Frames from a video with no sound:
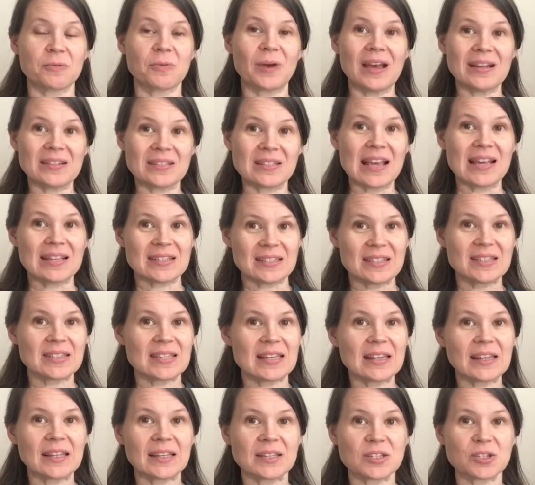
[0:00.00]
As the
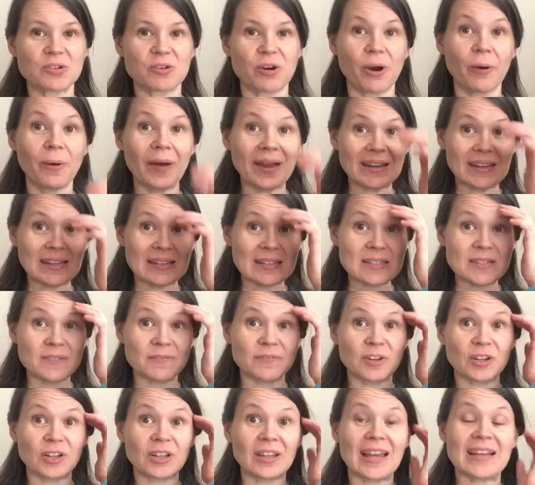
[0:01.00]
seedlings grow and need some
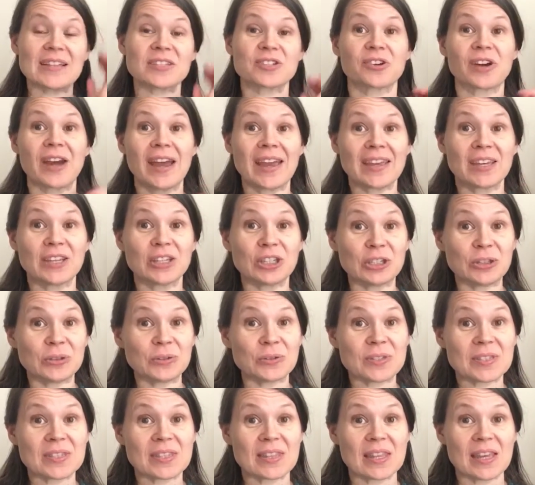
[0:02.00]
fertilizer, I can
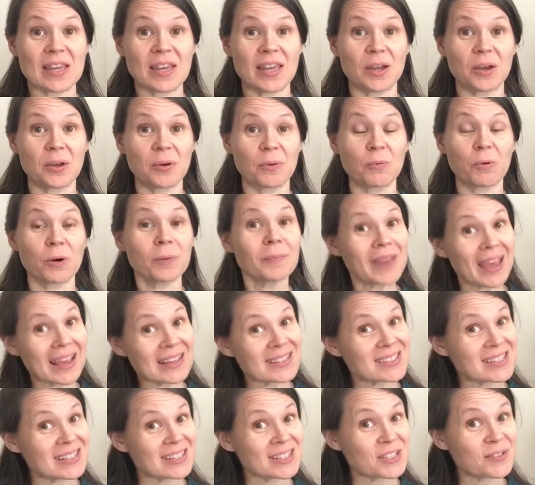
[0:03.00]
use the worm
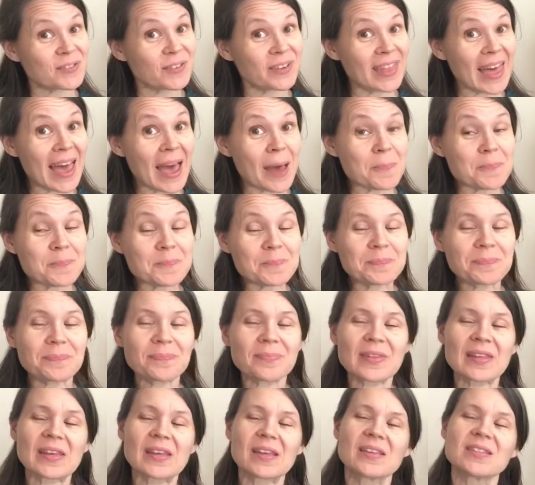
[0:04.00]
castings for that.
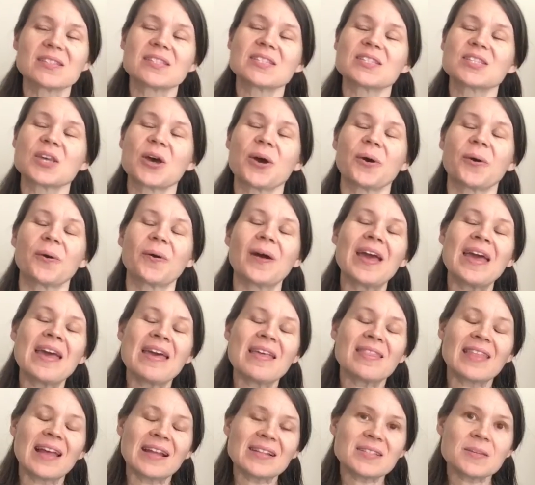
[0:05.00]
So
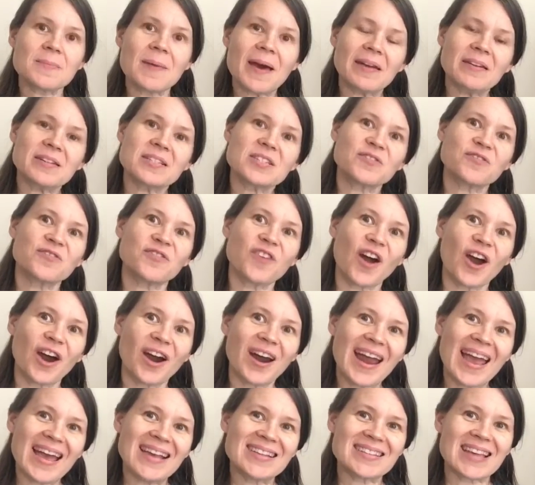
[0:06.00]
that's about as
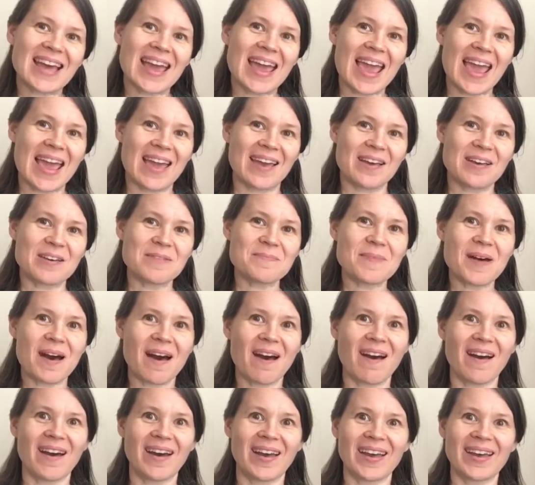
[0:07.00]
far as I am
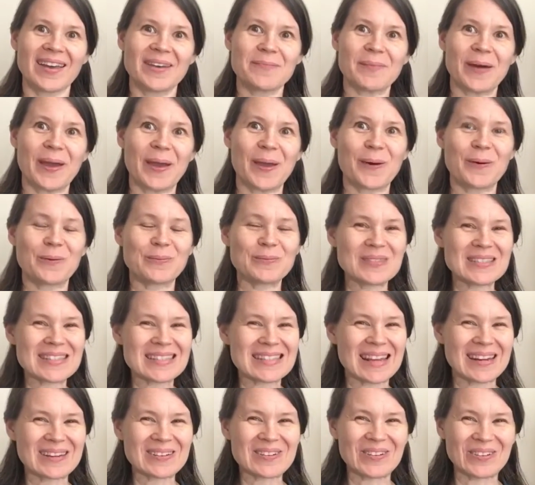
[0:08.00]
on my
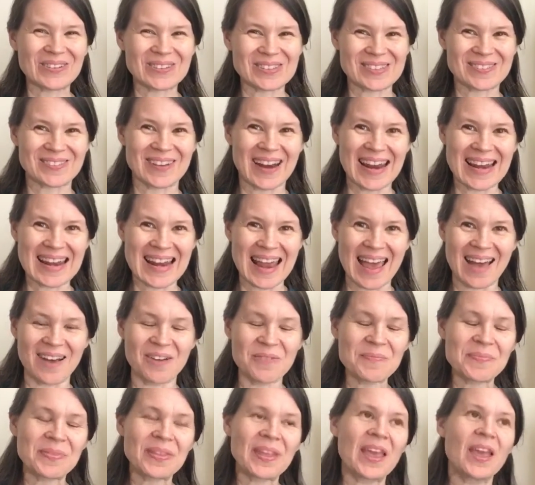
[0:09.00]
homestead goals right
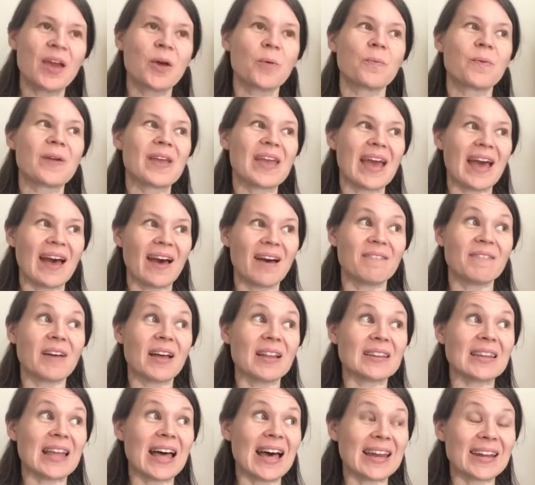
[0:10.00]
now. We have
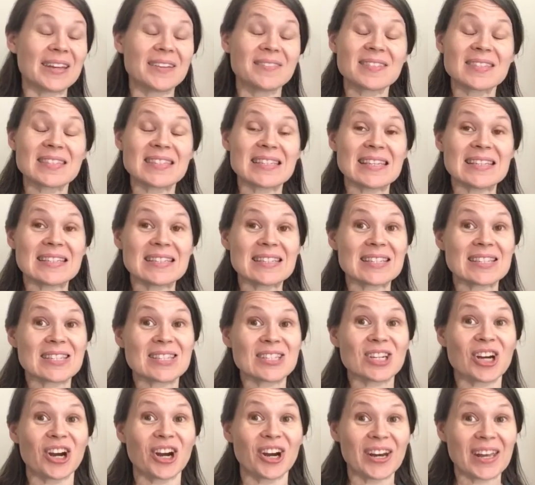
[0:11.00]
a lot of seeds
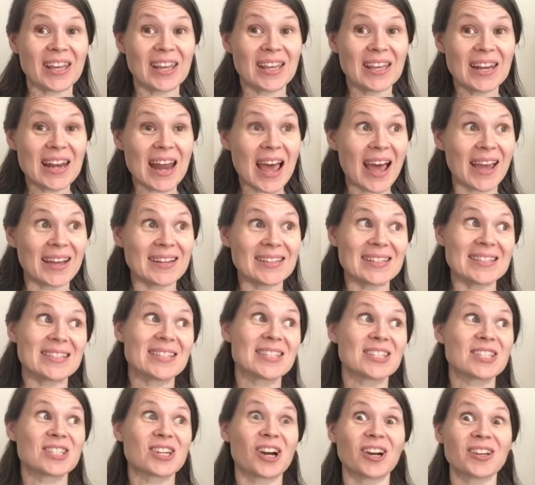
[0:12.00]
started. I
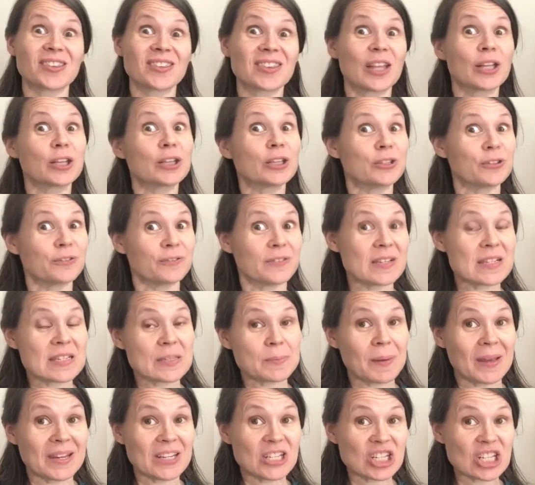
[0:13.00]
did start the loofah
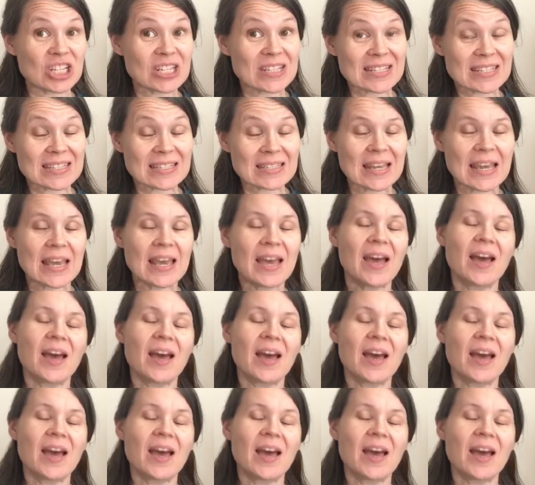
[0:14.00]
sponges.